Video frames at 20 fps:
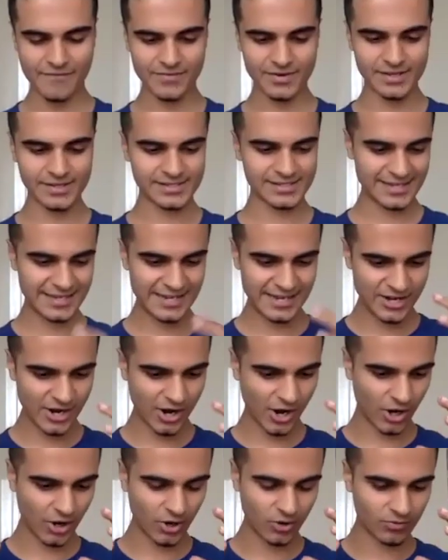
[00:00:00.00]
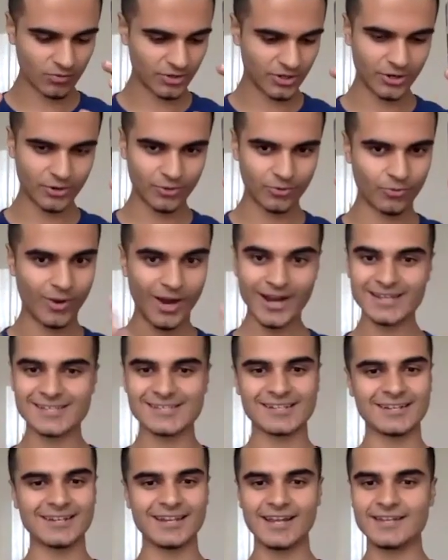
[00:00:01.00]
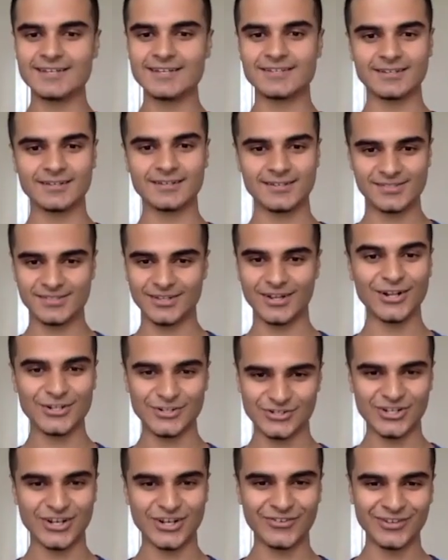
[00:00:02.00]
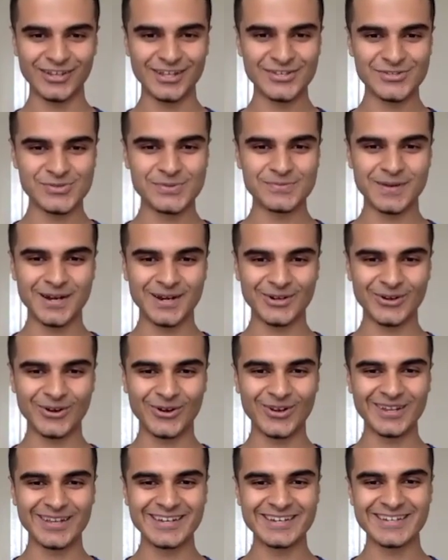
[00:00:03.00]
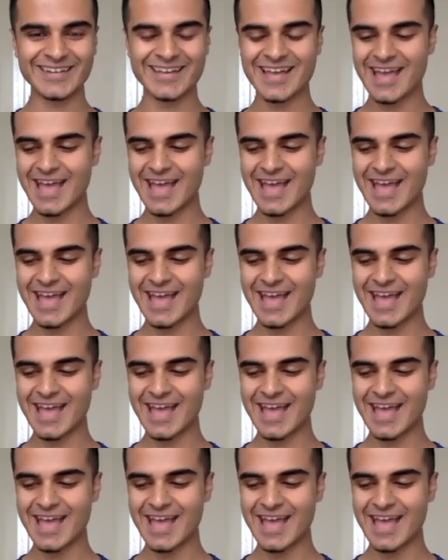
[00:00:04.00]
us eat our, you know, rice and lentils, dal chawal, as you might call it,